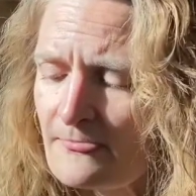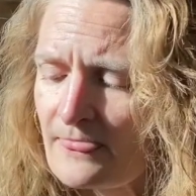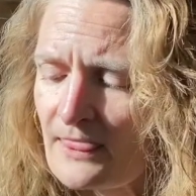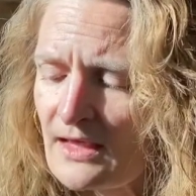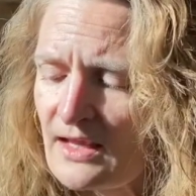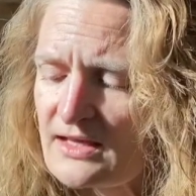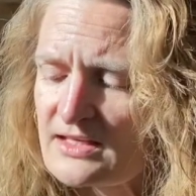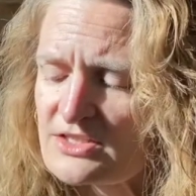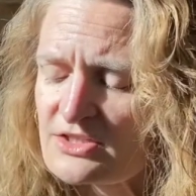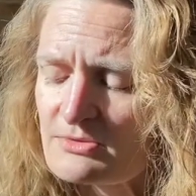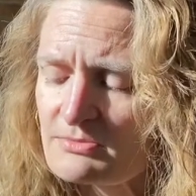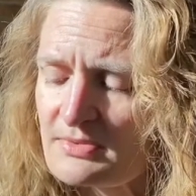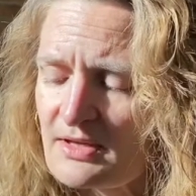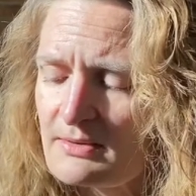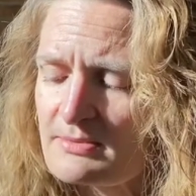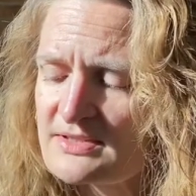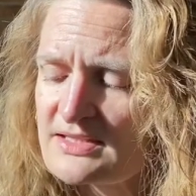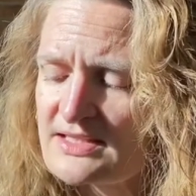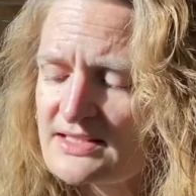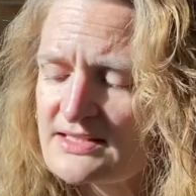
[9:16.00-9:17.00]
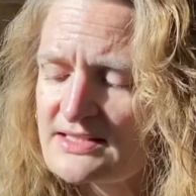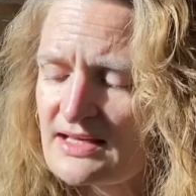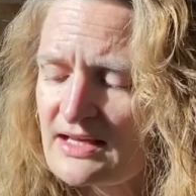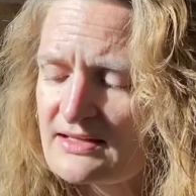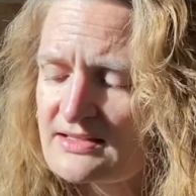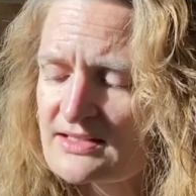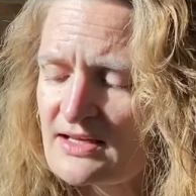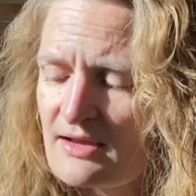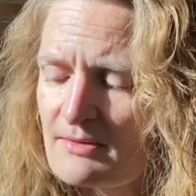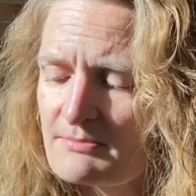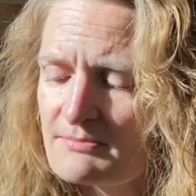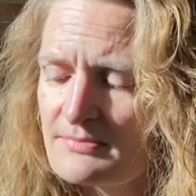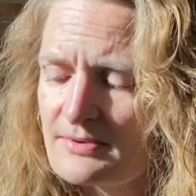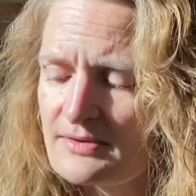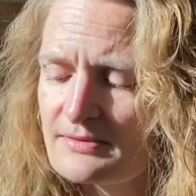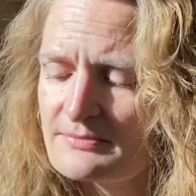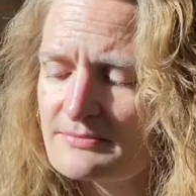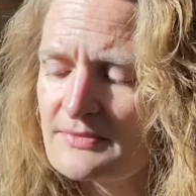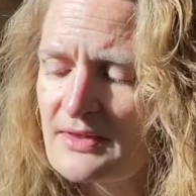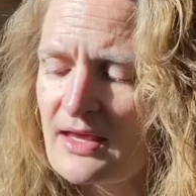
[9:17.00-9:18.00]
And to be able to stand up
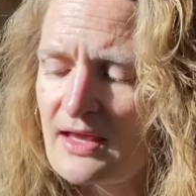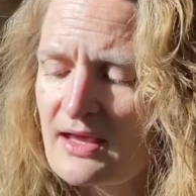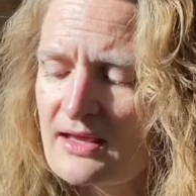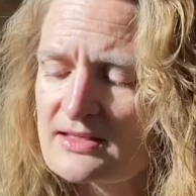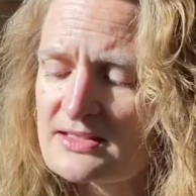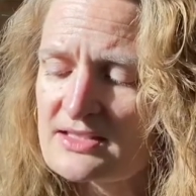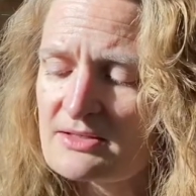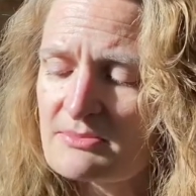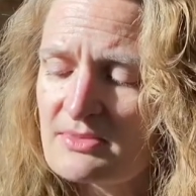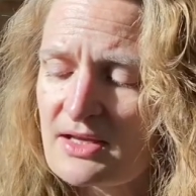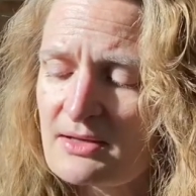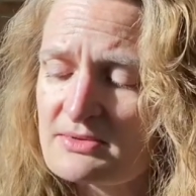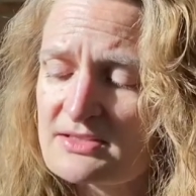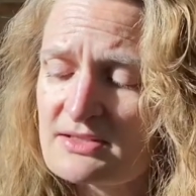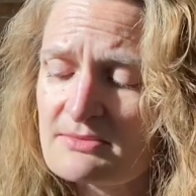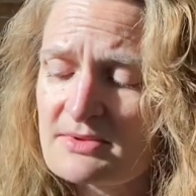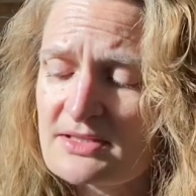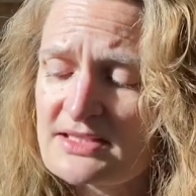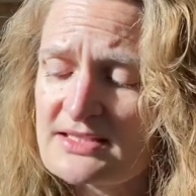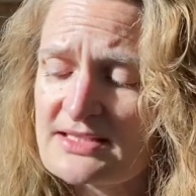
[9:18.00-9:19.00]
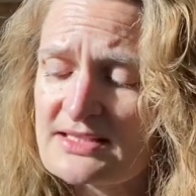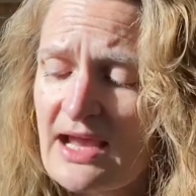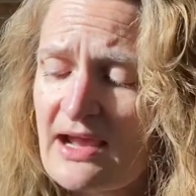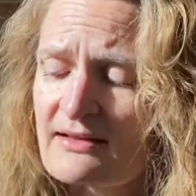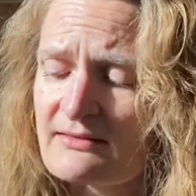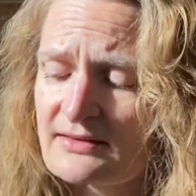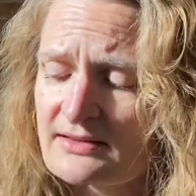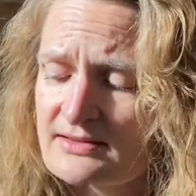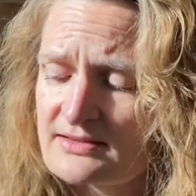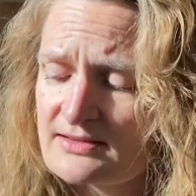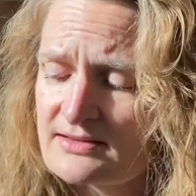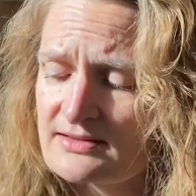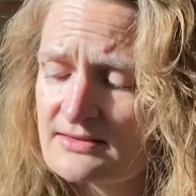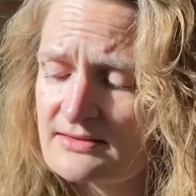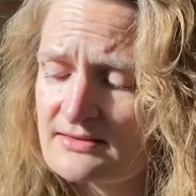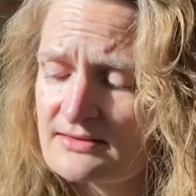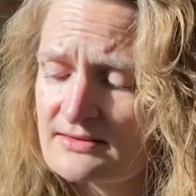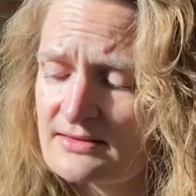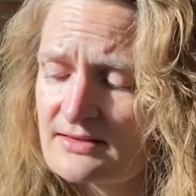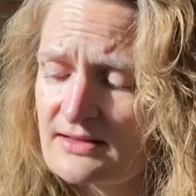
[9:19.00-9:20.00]
and to be able to be silent
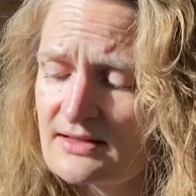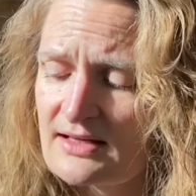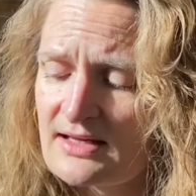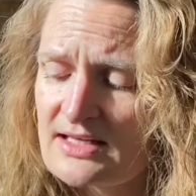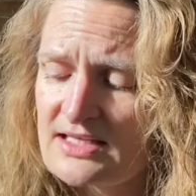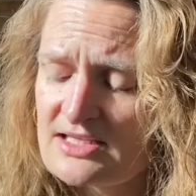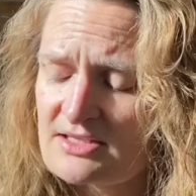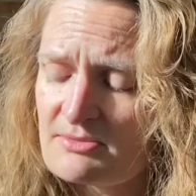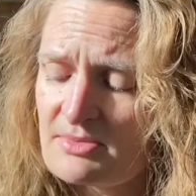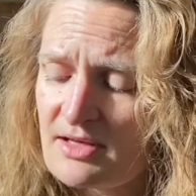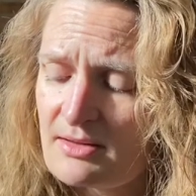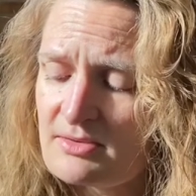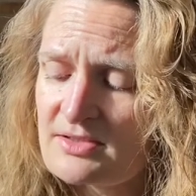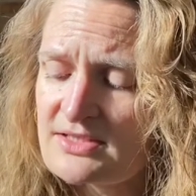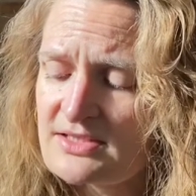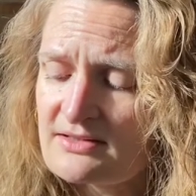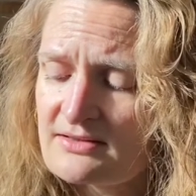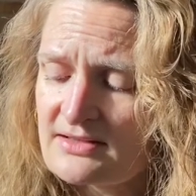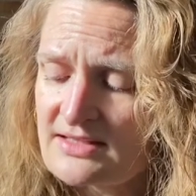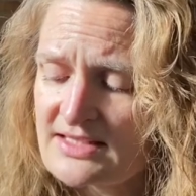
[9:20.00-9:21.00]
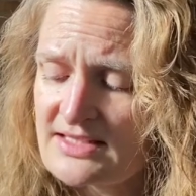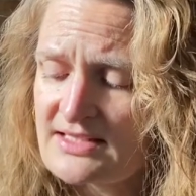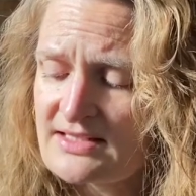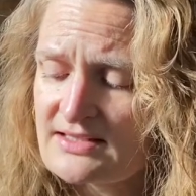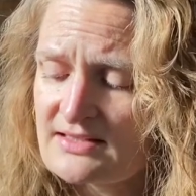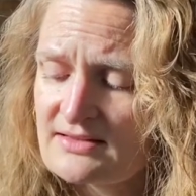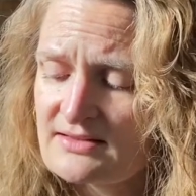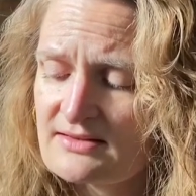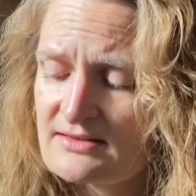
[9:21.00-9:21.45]
and to be able to listen